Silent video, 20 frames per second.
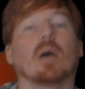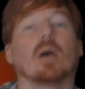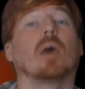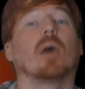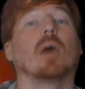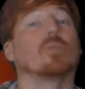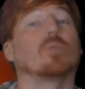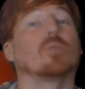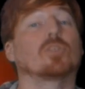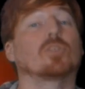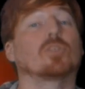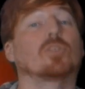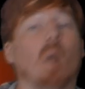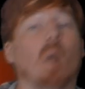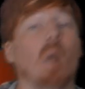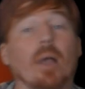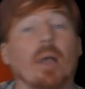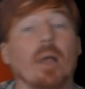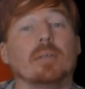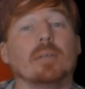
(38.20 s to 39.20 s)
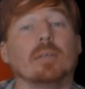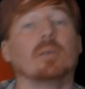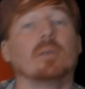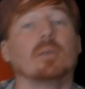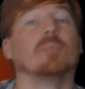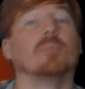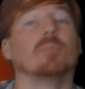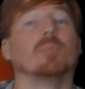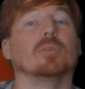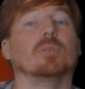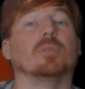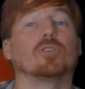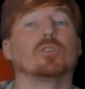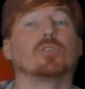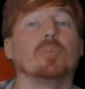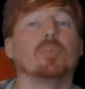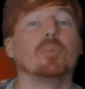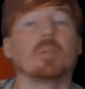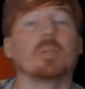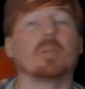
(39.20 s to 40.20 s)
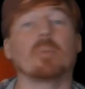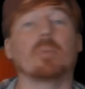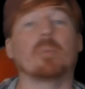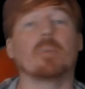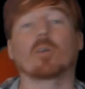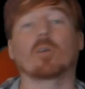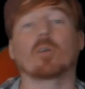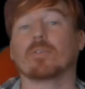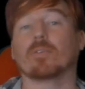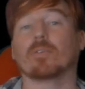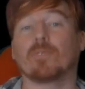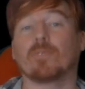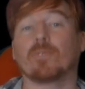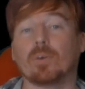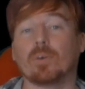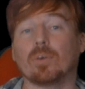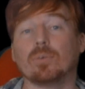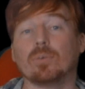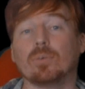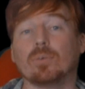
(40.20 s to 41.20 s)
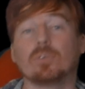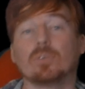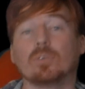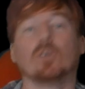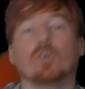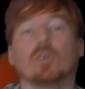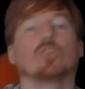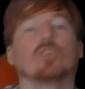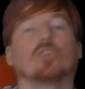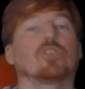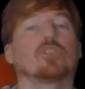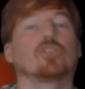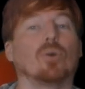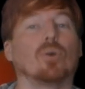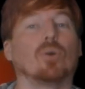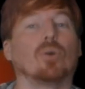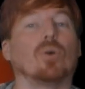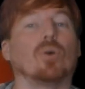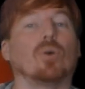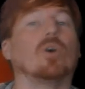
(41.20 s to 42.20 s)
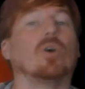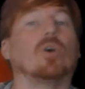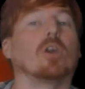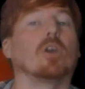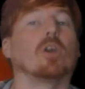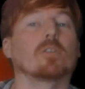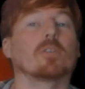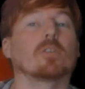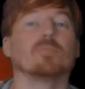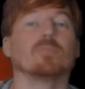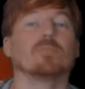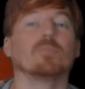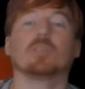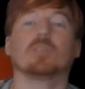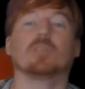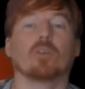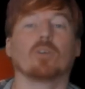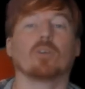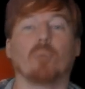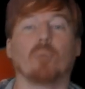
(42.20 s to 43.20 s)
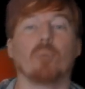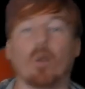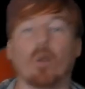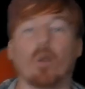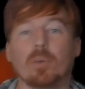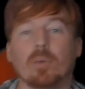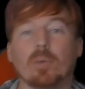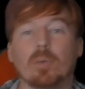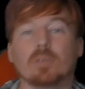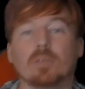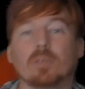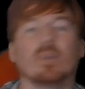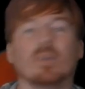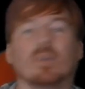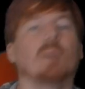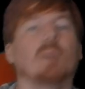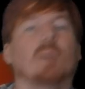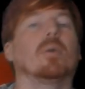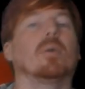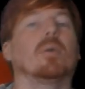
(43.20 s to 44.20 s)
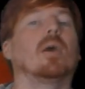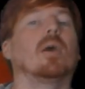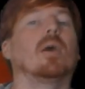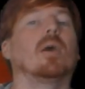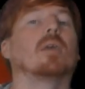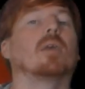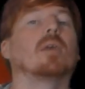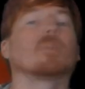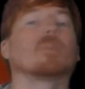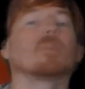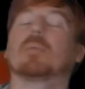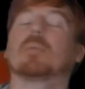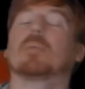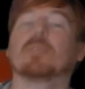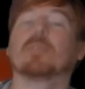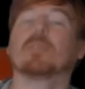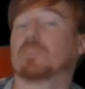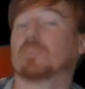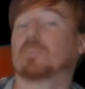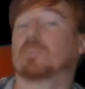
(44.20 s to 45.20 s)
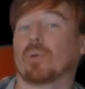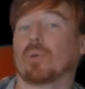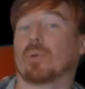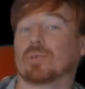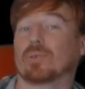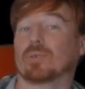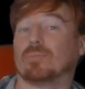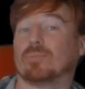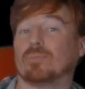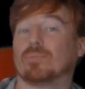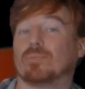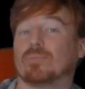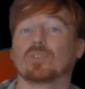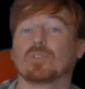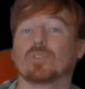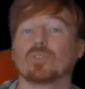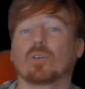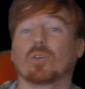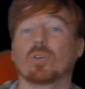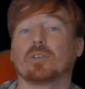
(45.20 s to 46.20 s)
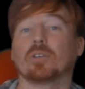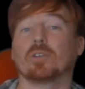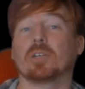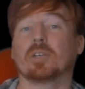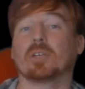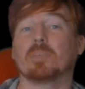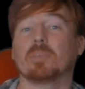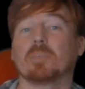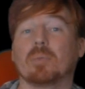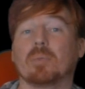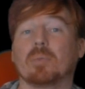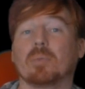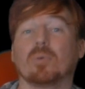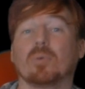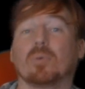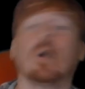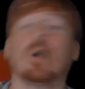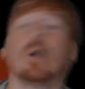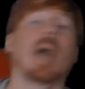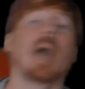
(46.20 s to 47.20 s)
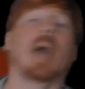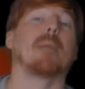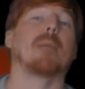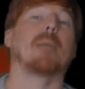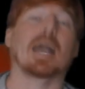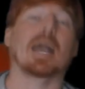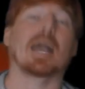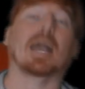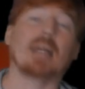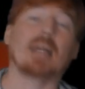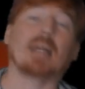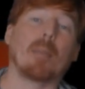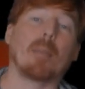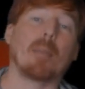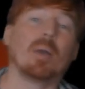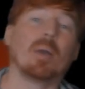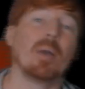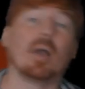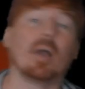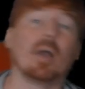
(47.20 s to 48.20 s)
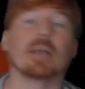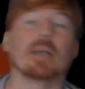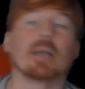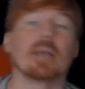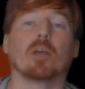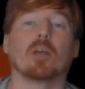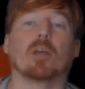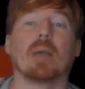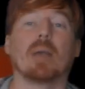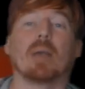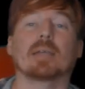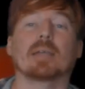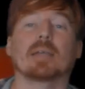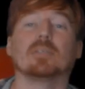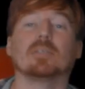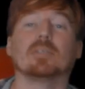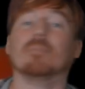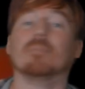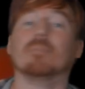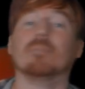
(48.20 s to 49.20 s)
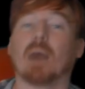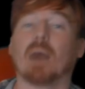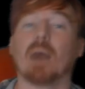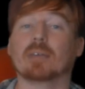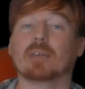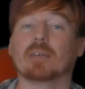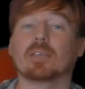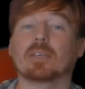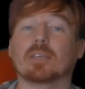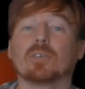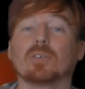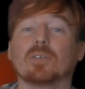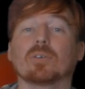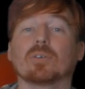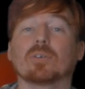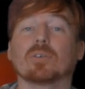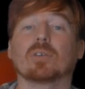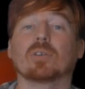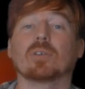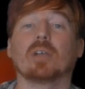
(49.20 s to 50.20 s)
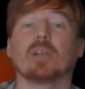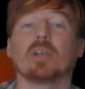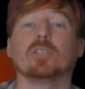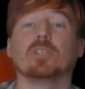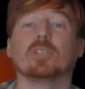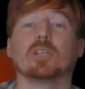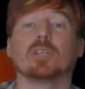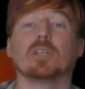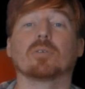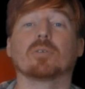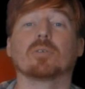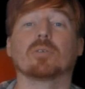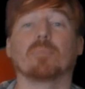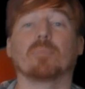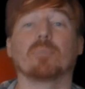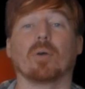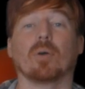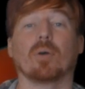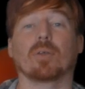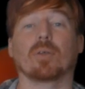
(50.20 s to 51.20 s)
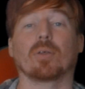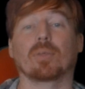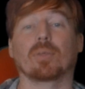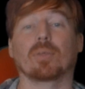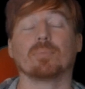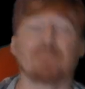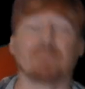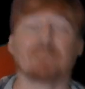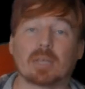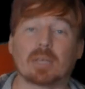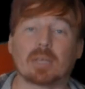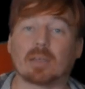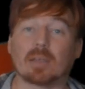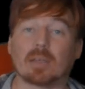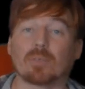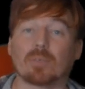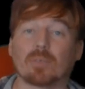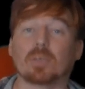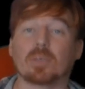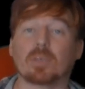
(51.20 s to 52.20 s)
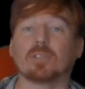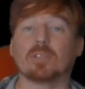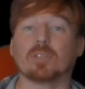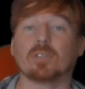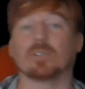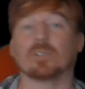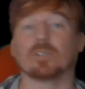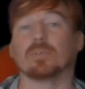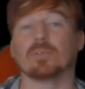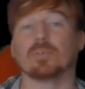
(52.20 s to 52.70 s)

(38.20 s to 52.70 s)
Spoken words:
We tried, but too many people got confused. Sure, a lot of them did it on purpose, but the people have spoken. Sorry, trans people, pack it up and go back into masking your assigned gender at birth. Nothing we can do.